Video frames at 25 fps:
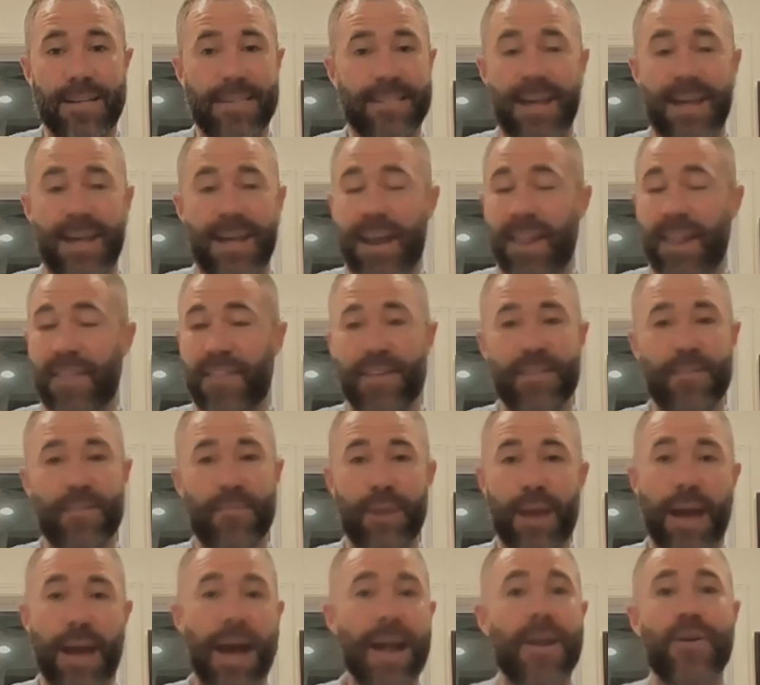It's not a thing
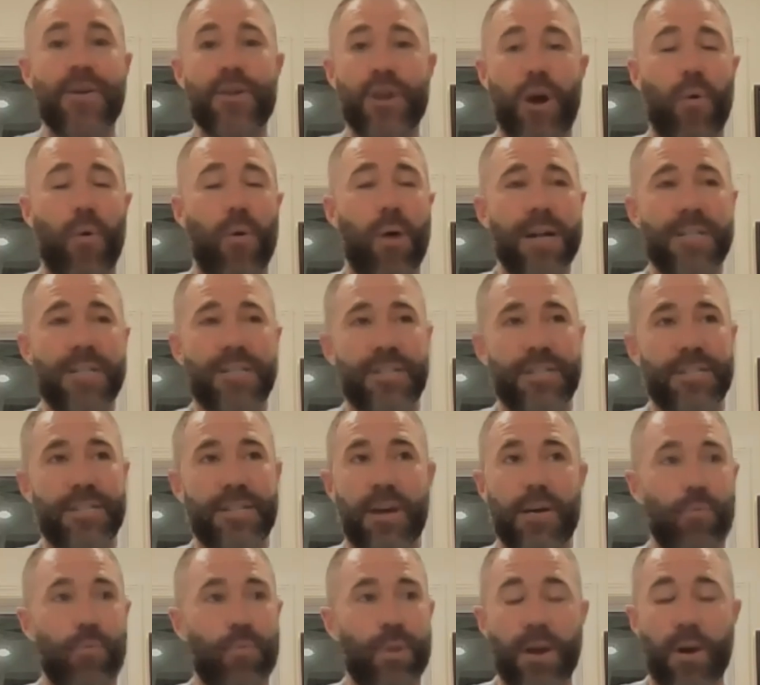that I know y'all watch it a
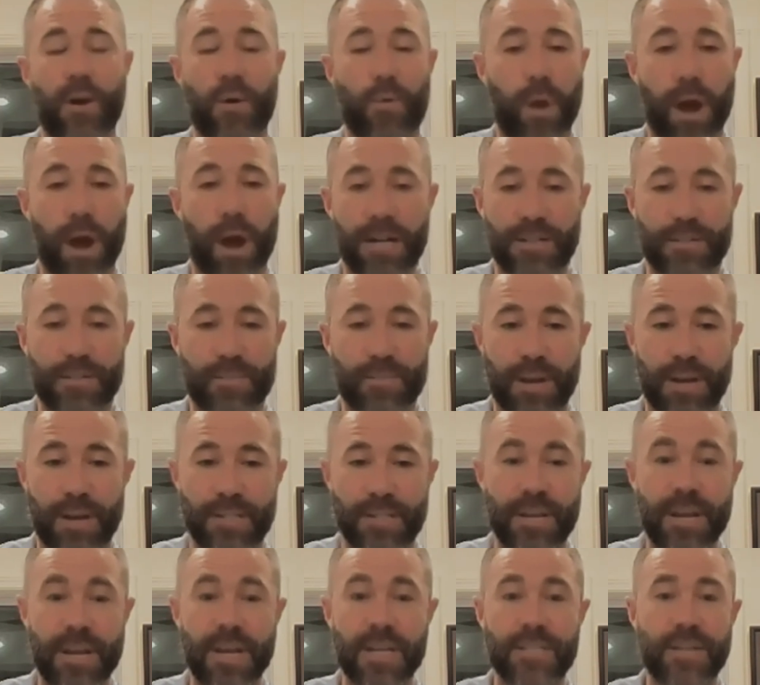ton. We don't watch it
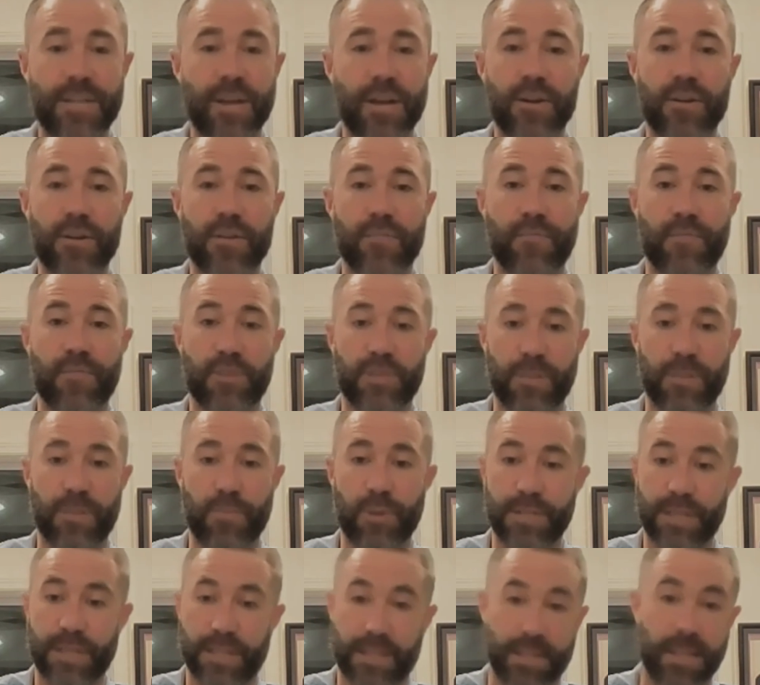much. Tucker, for
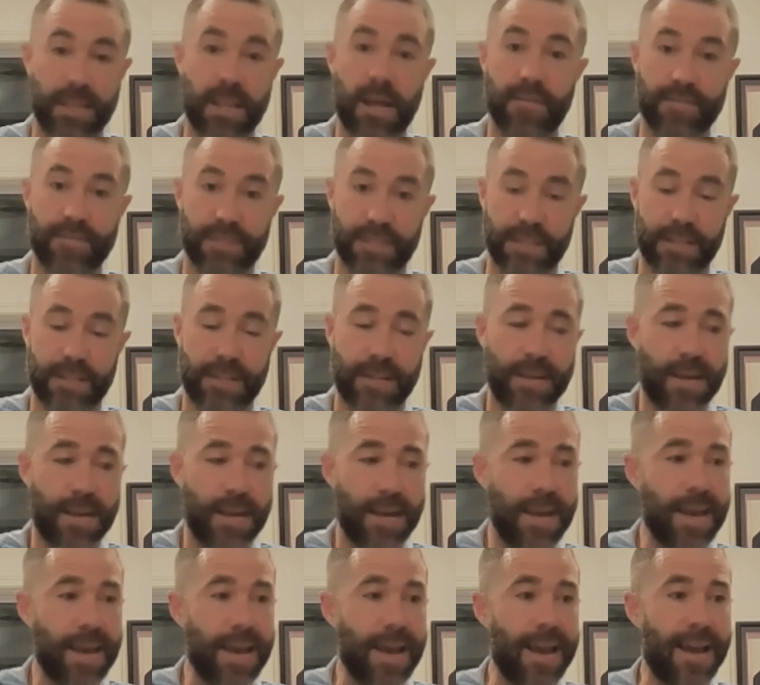some reason, loves it.
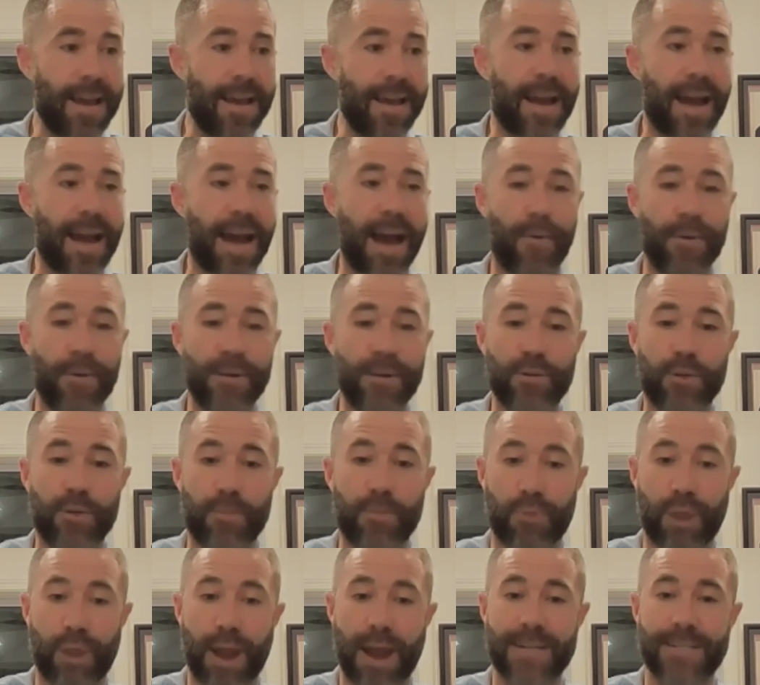And I went to
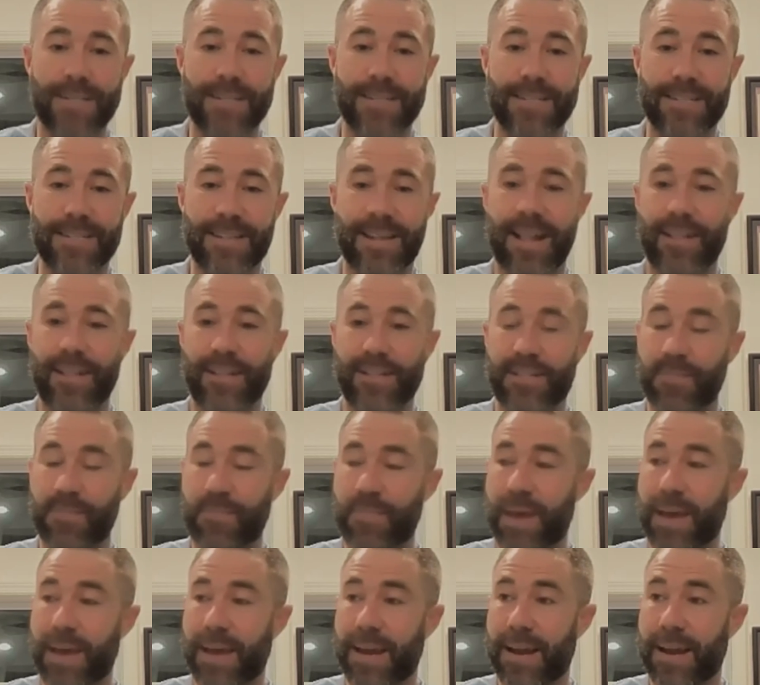a practice and I looked
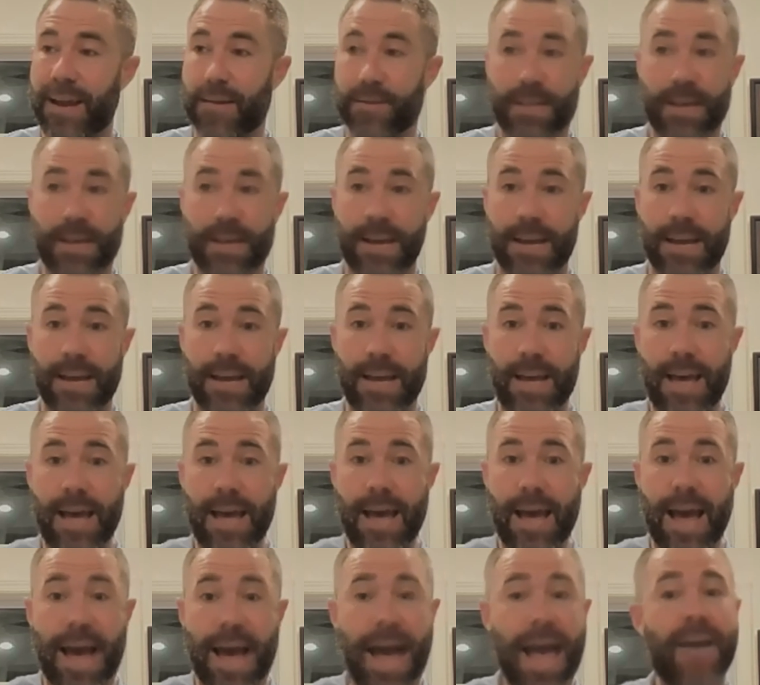at Megan and I was like,
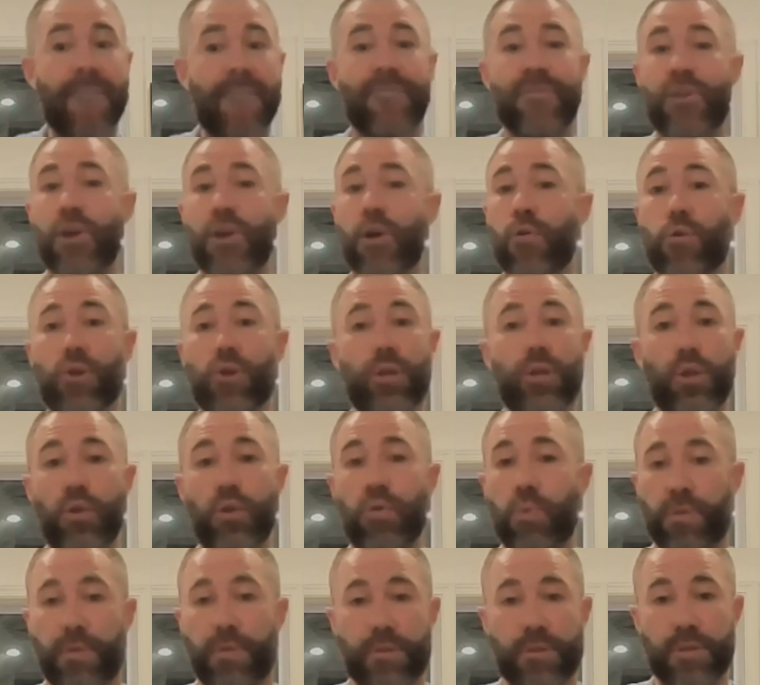I have no
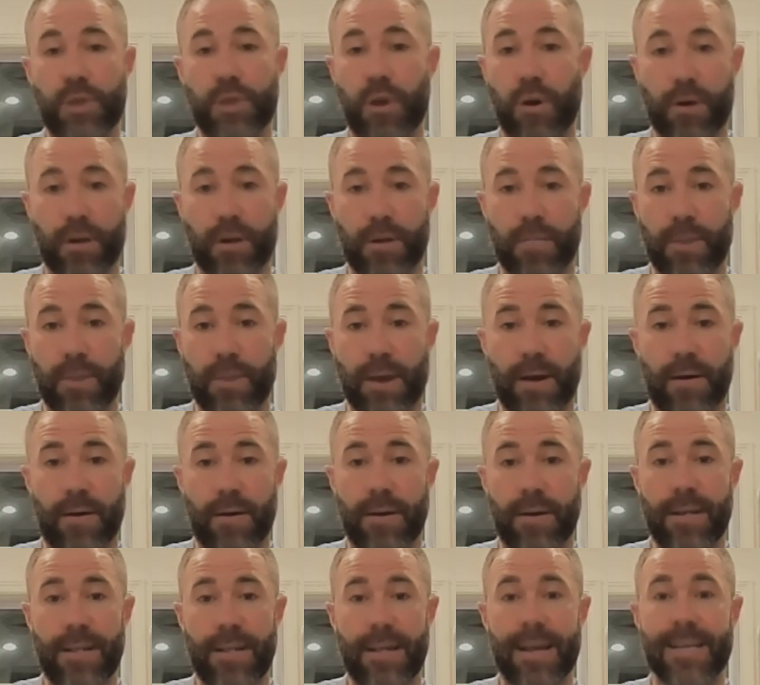clue what they're talking
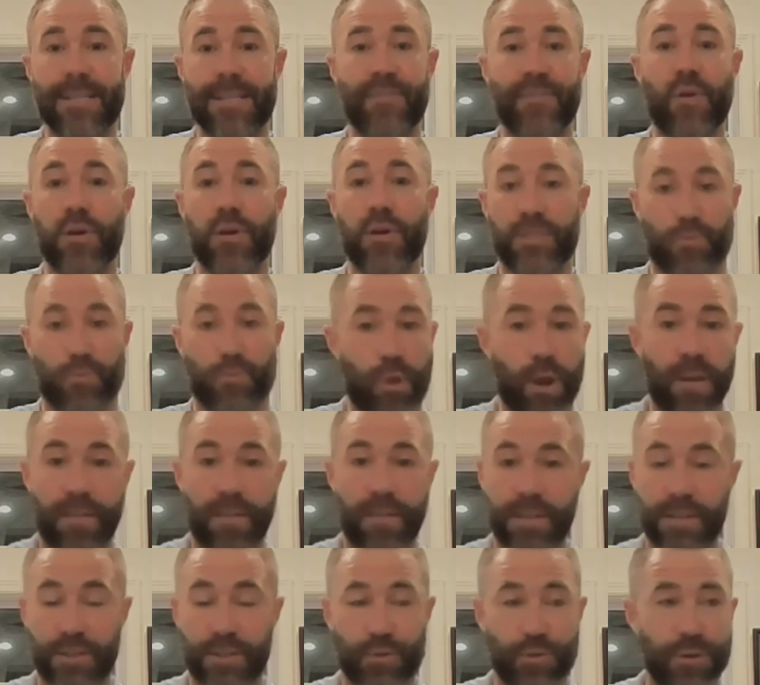about. Like as far as
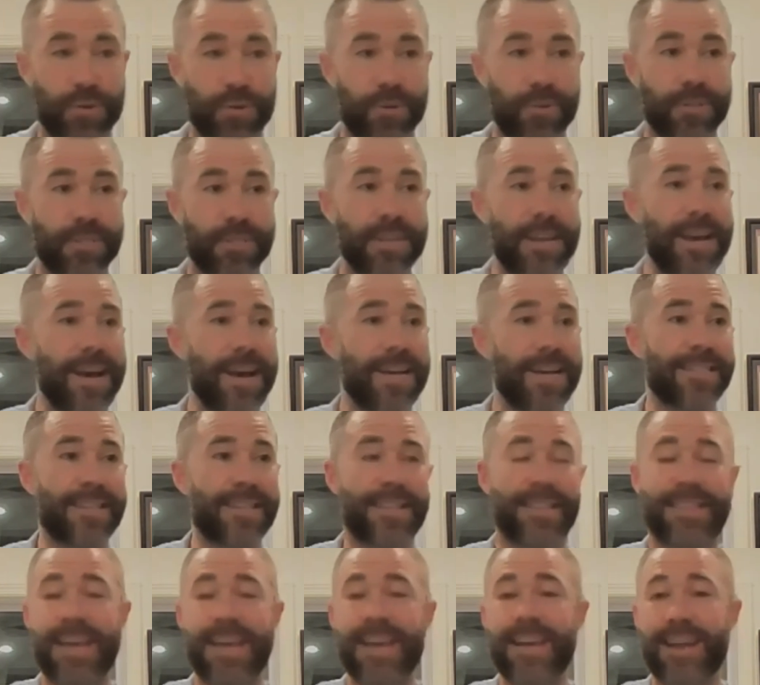running these drills,
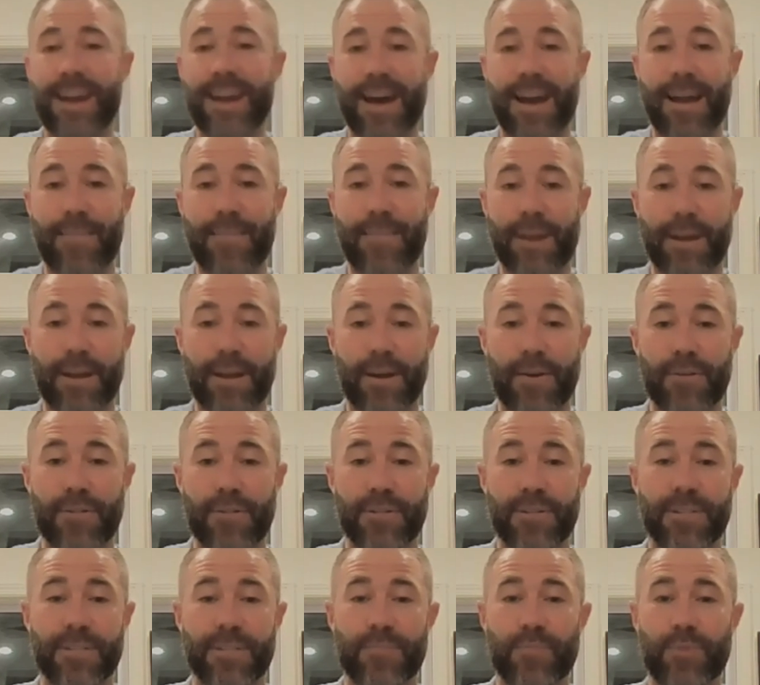said, thank God I'm not
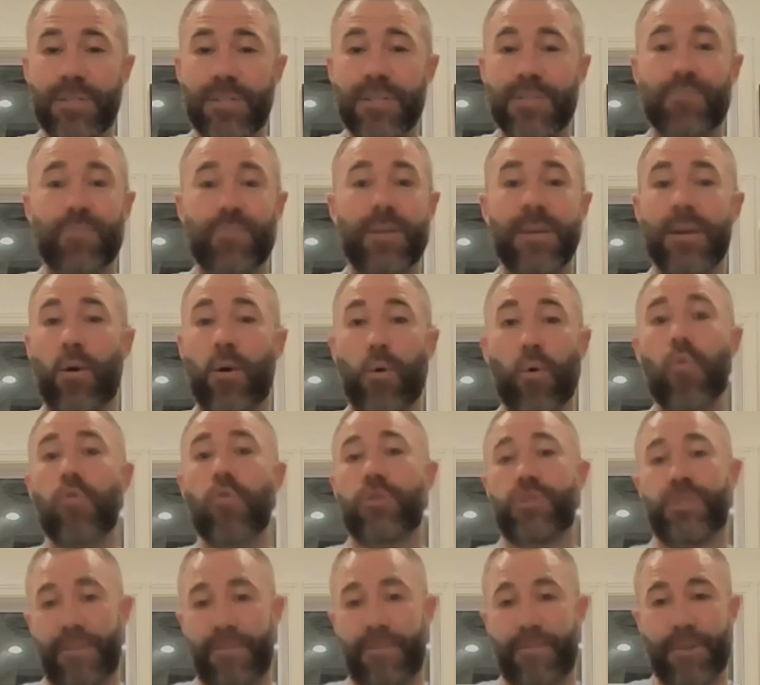coaching because we just play
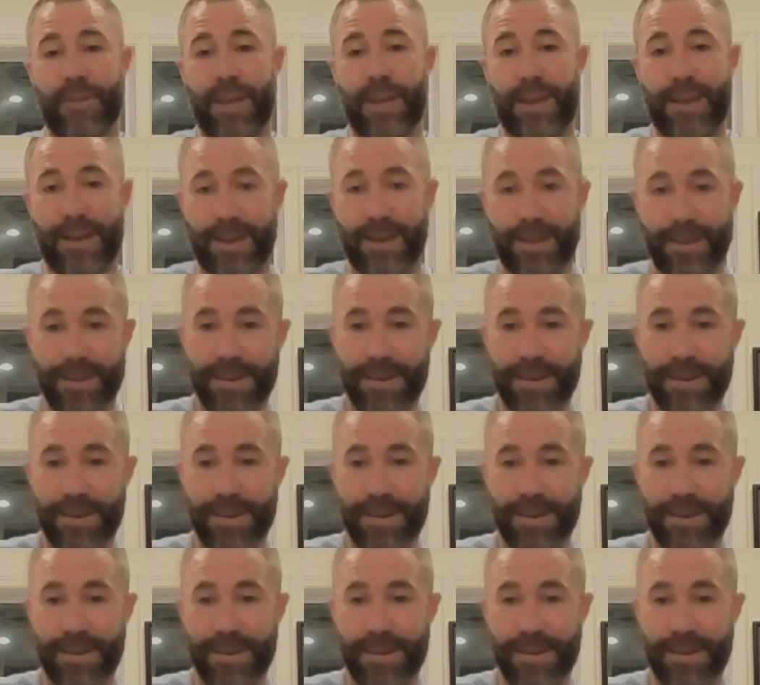horse every day.